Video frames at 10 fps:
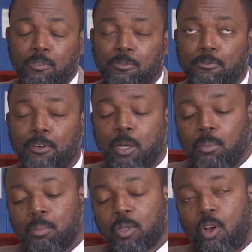
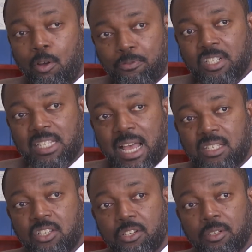from conference
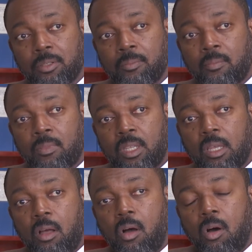last year
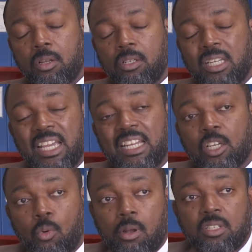on
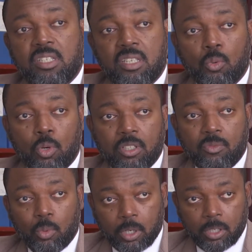inequalities in the world of
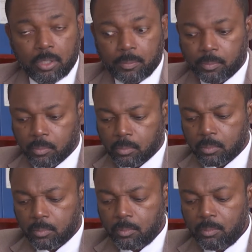work.
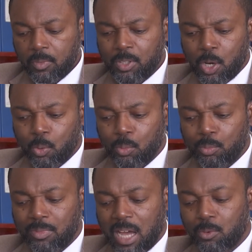Now,
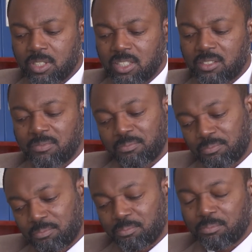that was
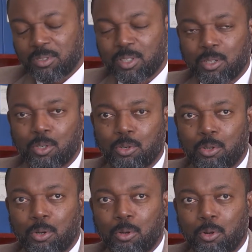
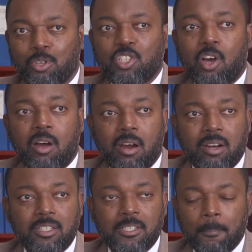close to our
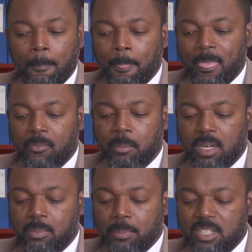hearts from a
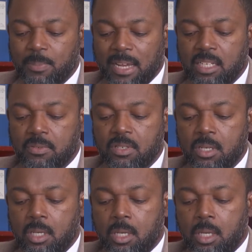number of perspectives.
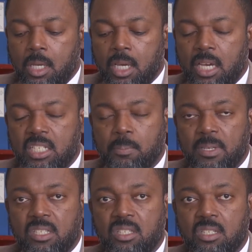It
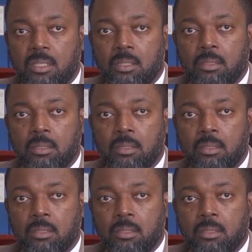speaks to